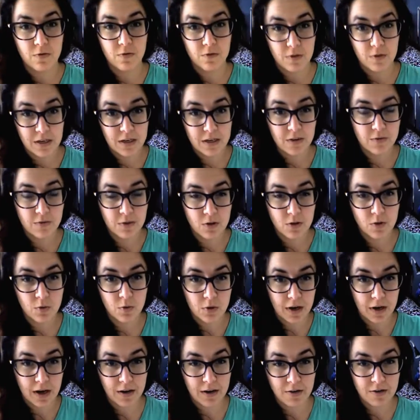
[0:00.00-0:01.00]
individual
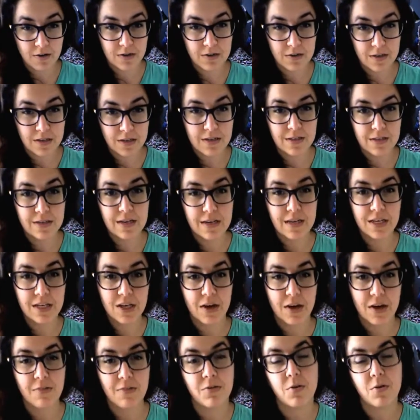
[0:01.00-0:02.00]
characters in this, each
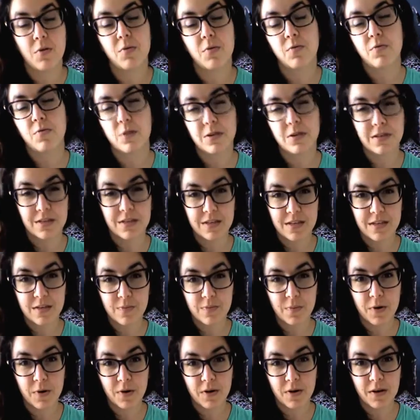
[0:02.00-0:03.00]
have their own voice in this
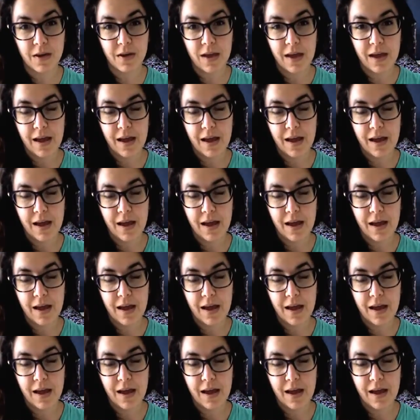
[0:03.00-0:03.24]
book,